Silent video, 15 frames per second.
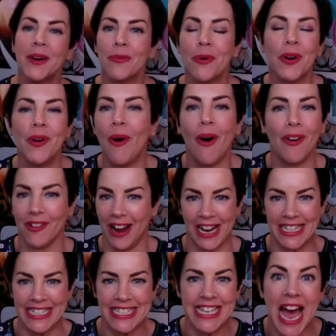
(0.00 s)
we're all
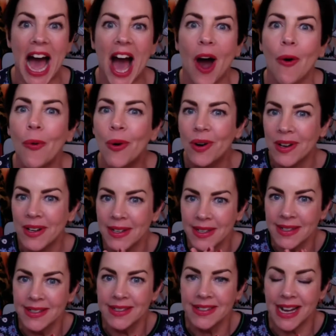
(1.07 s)
right now.
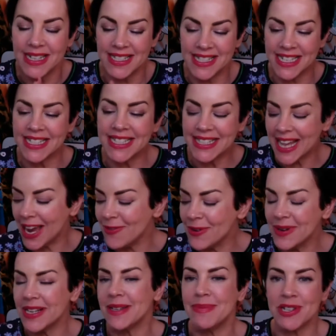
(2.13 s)
I did say we are
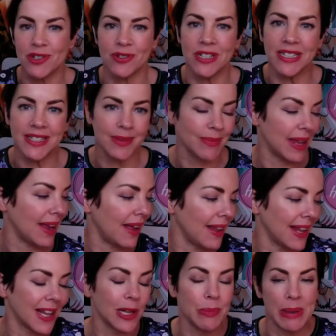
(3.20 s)
going to be doing something a
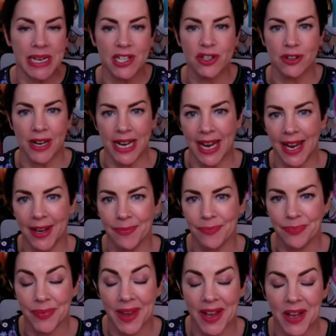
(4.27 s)
little bit tricky,
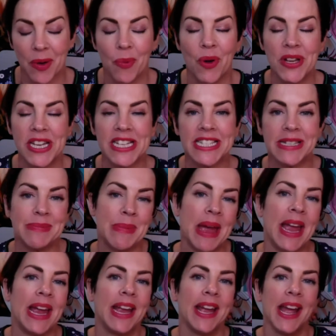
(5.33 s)
and I want you to
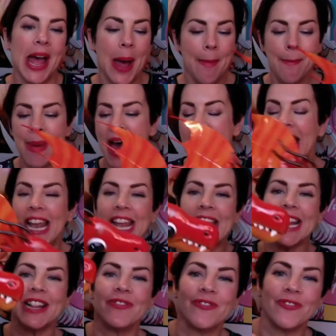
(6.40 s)
meet my
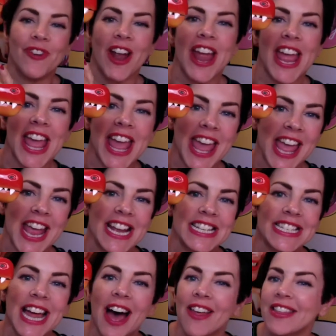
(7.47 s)
little friend.
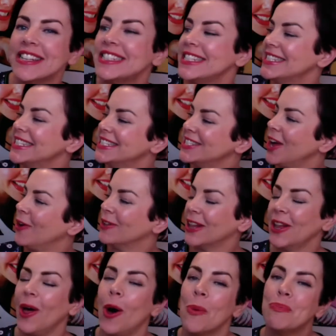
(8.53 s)
Now, this is the
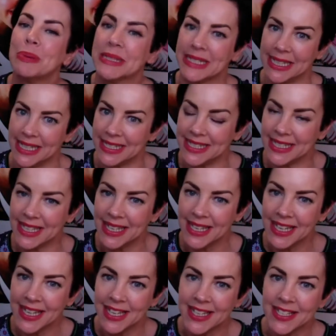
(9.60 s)
total opposite
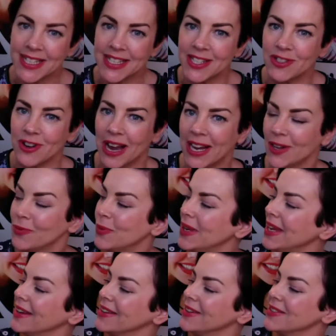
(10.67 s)
to the dragon
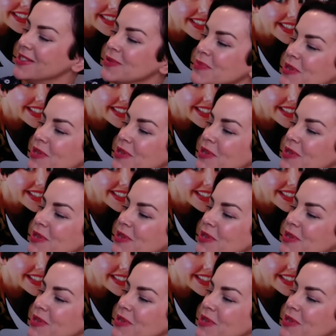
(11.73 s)
we are going to be